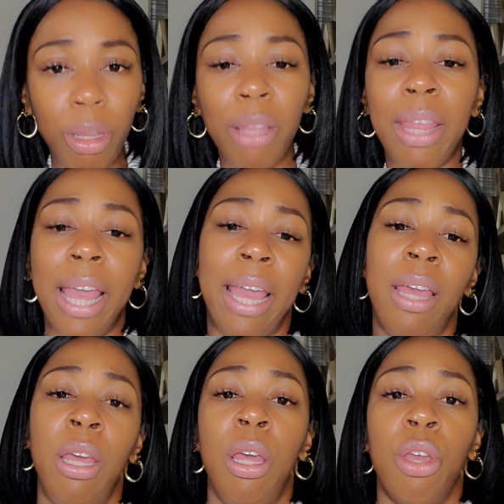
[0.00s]
that
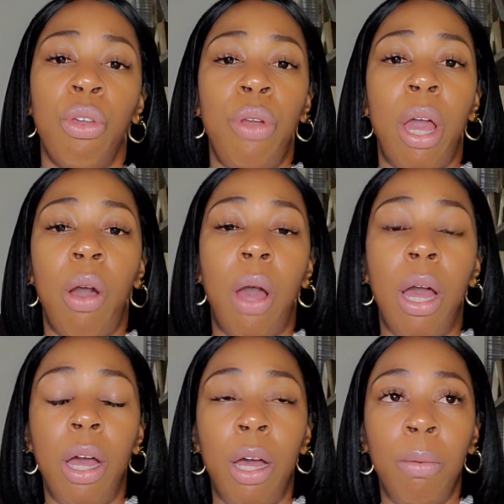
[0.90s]
you
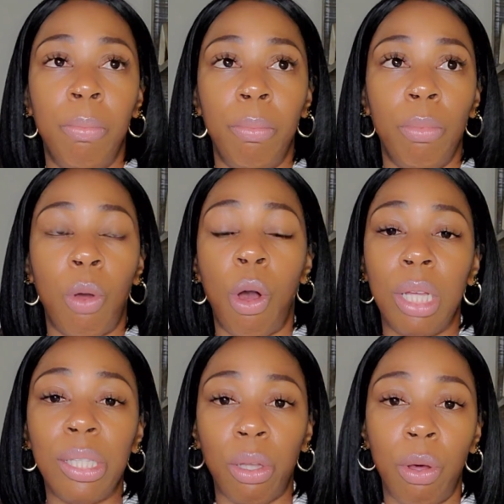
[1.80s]
know,
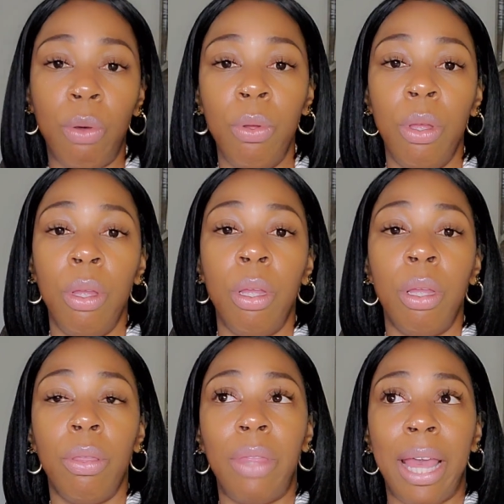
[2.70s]
also
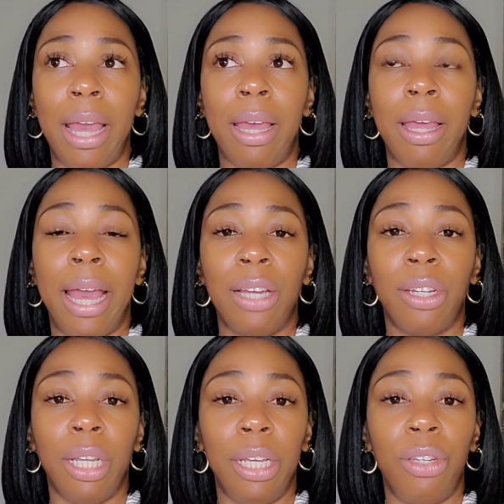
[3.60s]
that
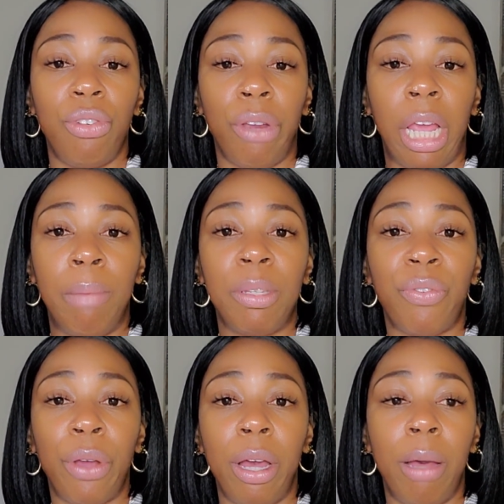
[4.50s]
actually streams
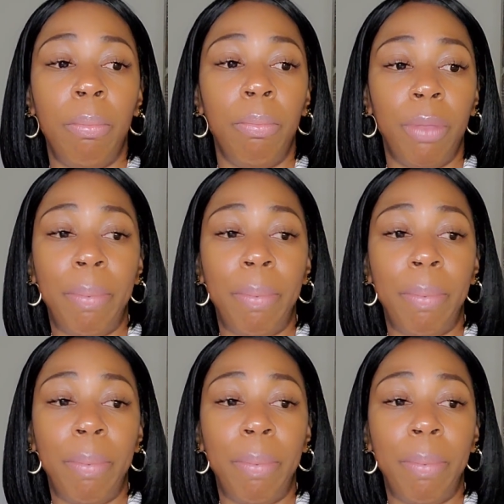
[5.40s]
from the